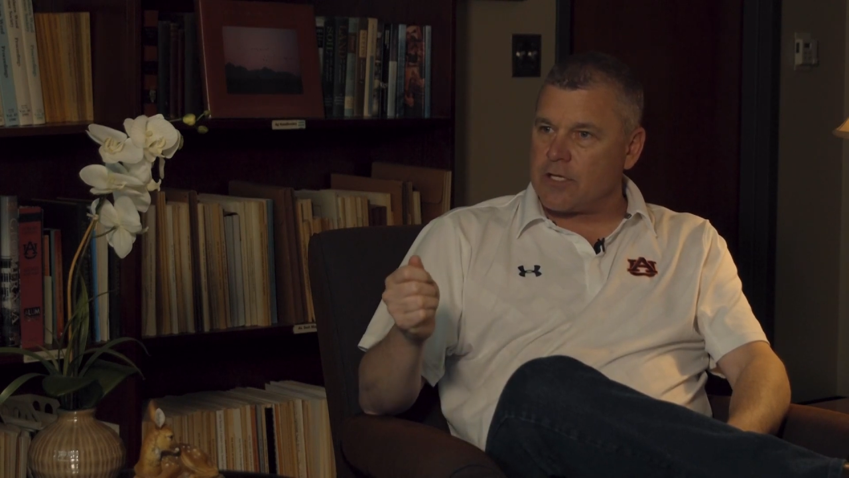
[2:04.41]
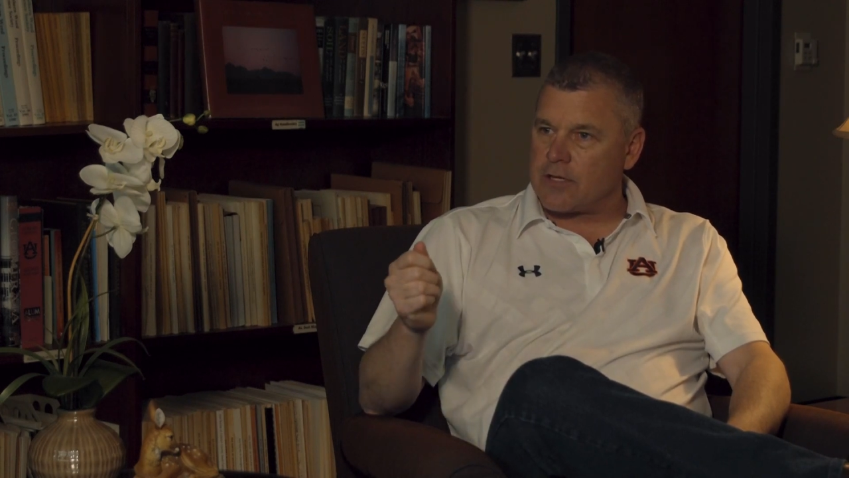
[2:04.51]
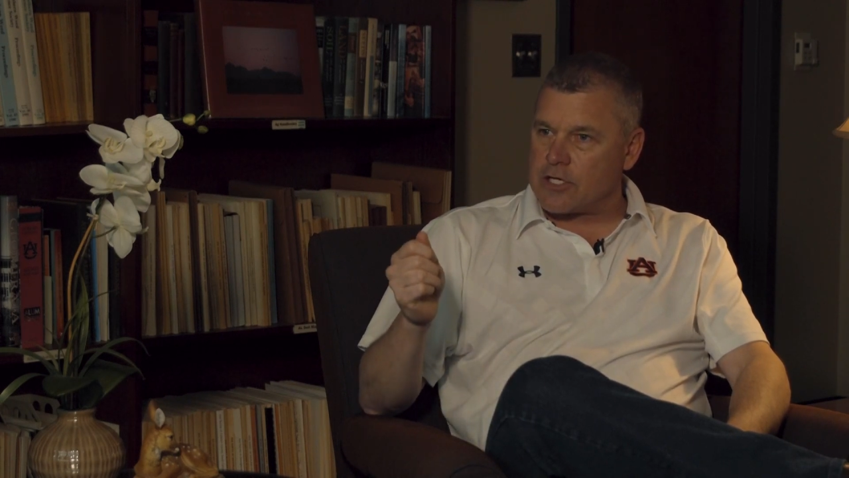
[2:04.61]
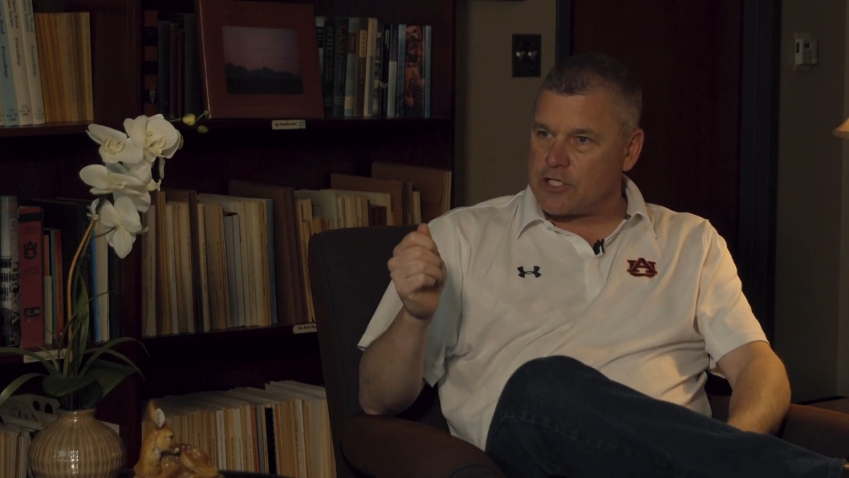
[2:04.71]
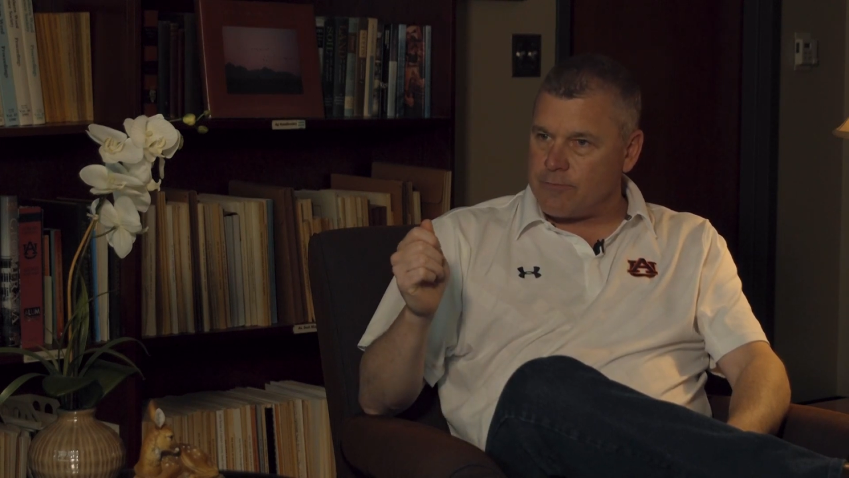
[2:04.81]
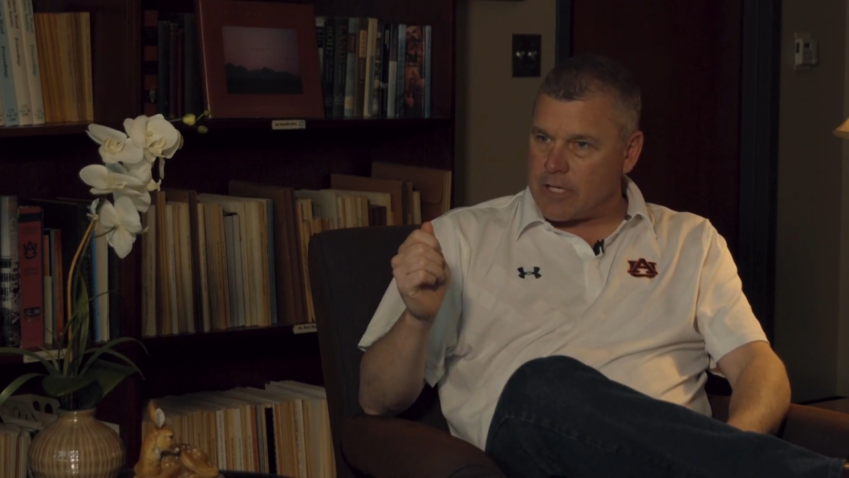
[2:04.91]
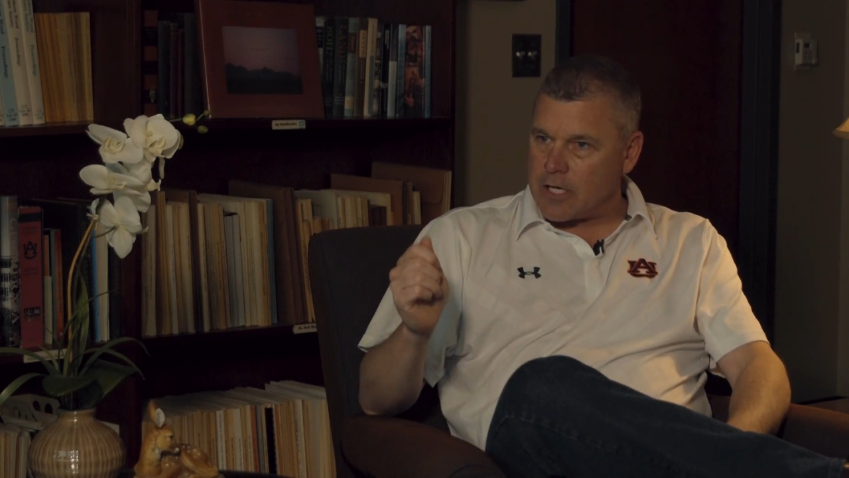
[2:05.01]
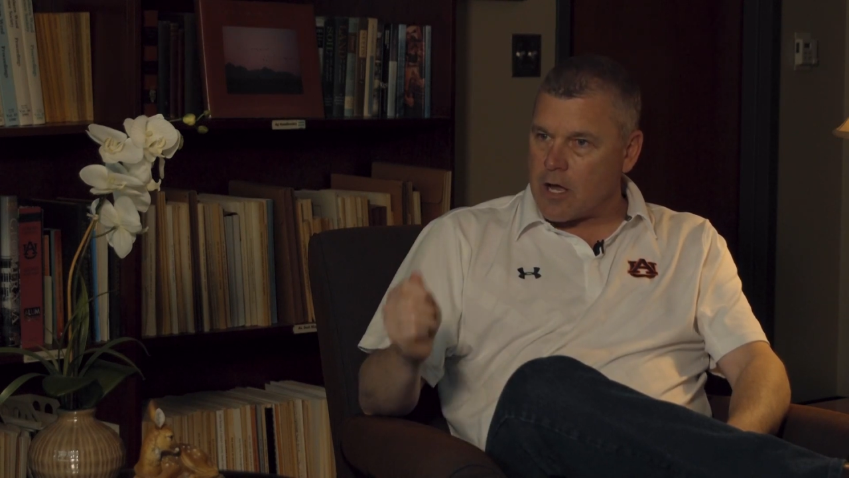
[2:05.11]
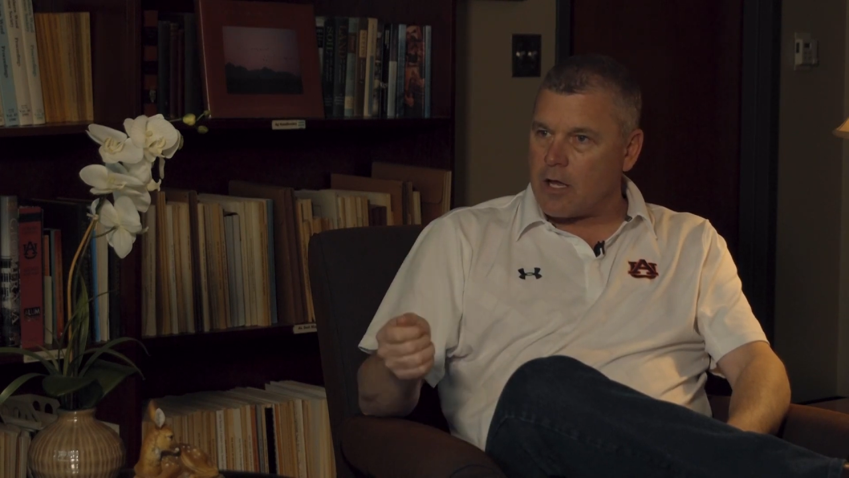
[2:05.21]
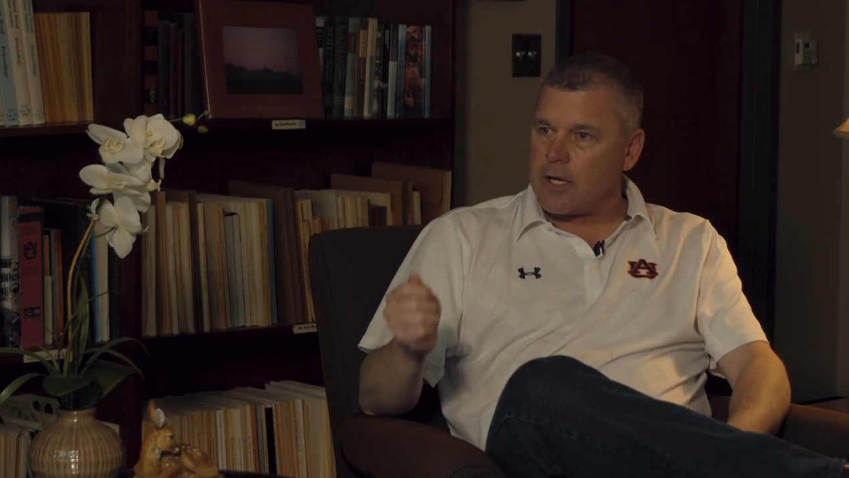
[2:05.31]
that should be
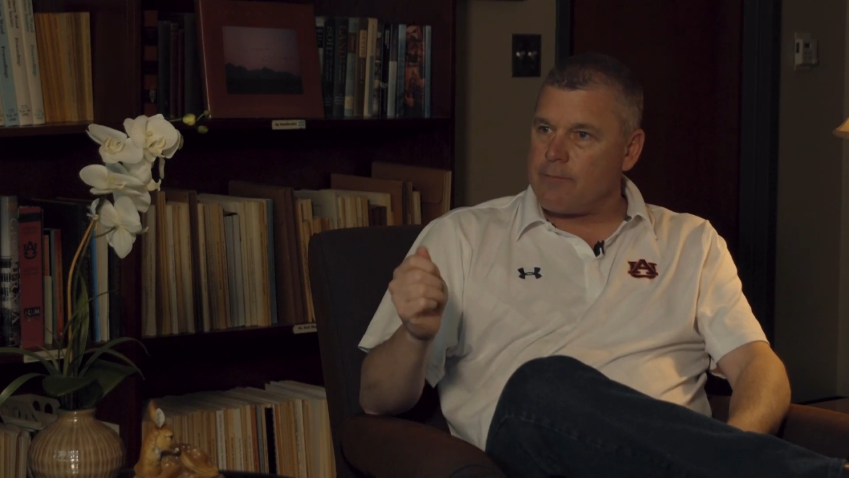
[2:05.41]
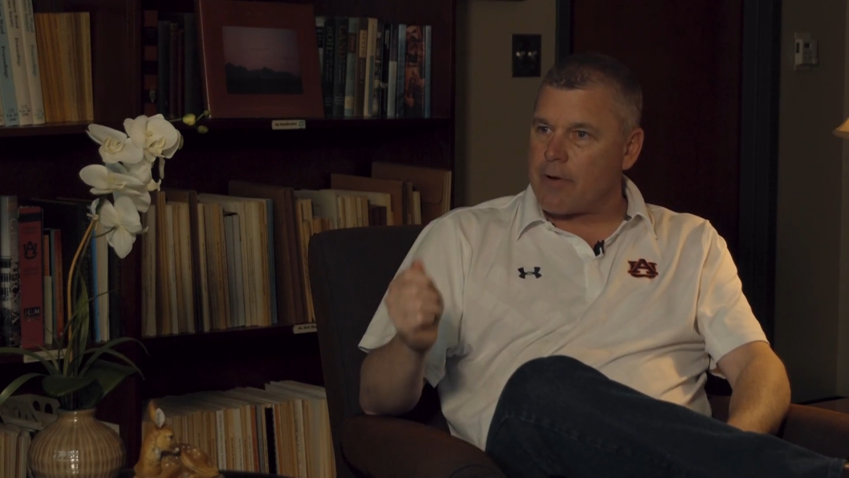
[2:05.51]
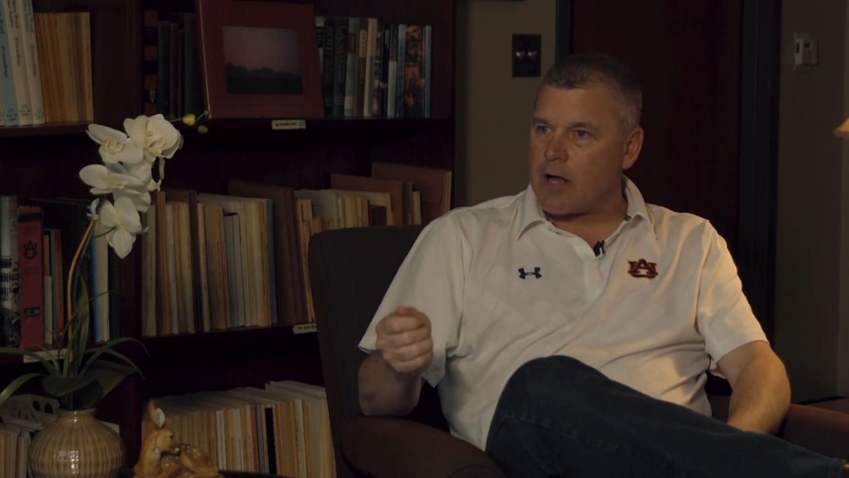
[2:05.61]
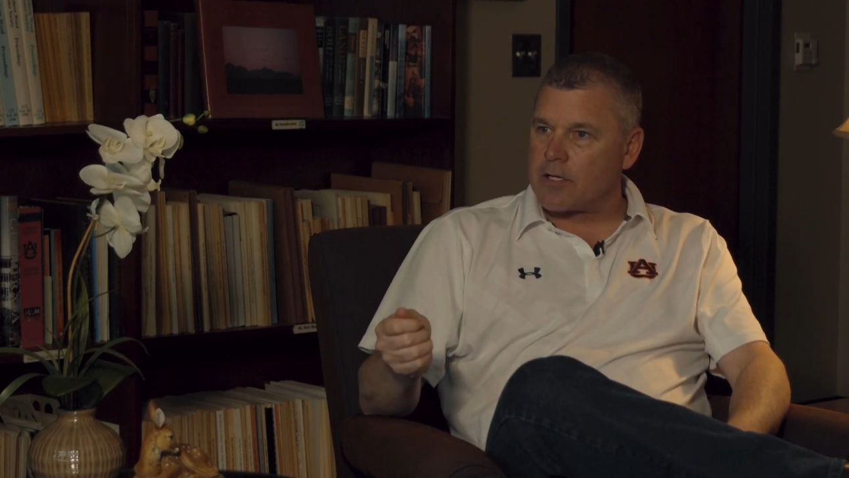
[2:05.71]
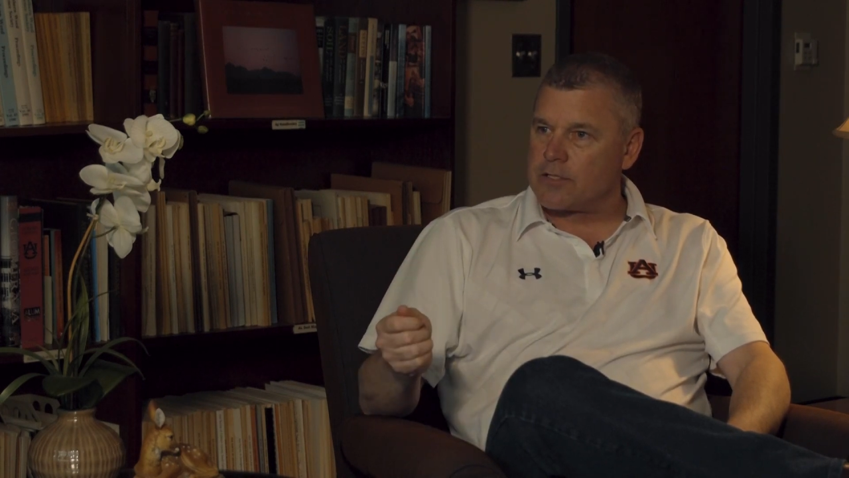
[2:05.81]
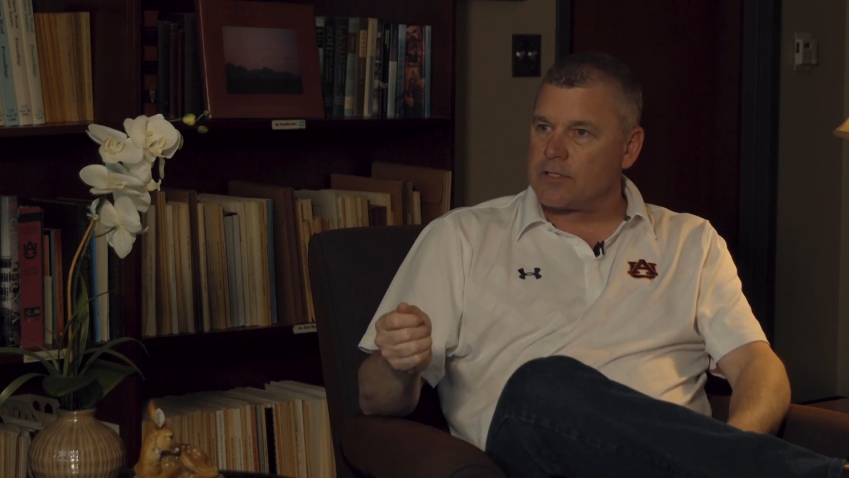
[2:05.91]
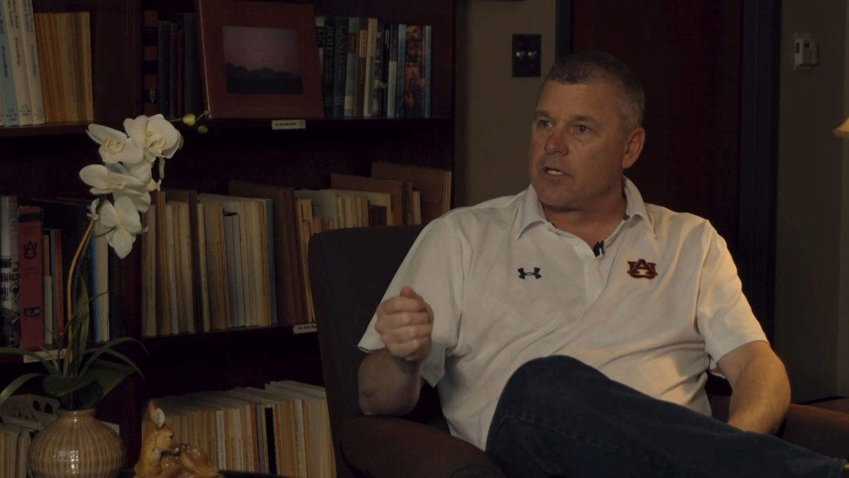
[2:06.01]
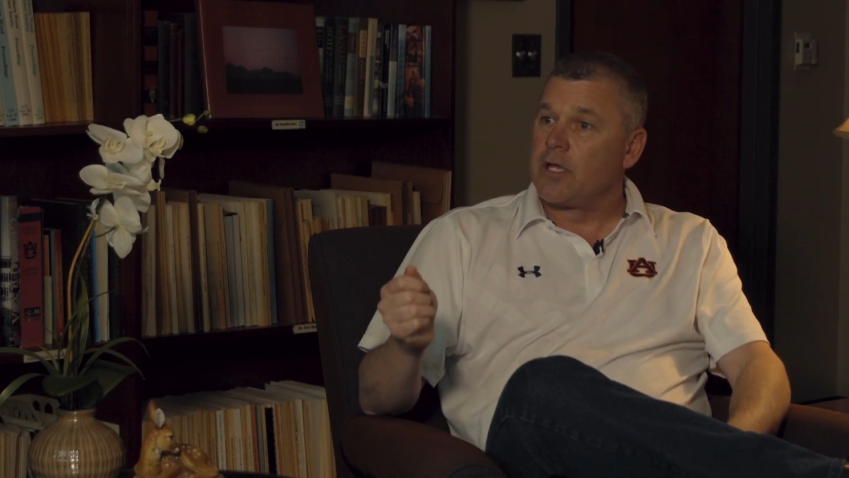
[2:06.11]
culling bucks